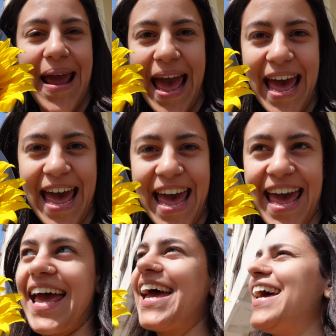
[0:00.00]

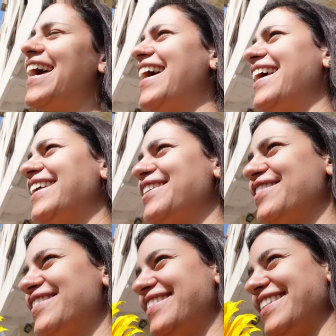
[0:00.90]

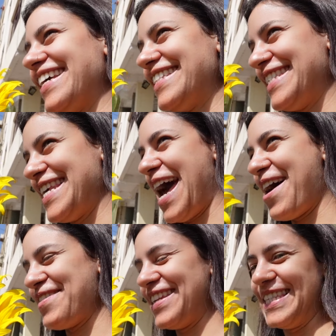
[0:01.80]
And let's see
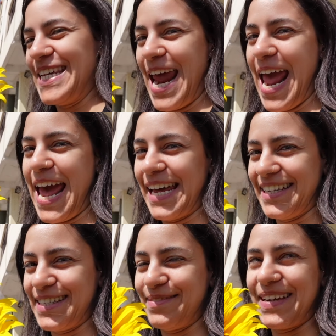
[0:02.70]
how this day ends,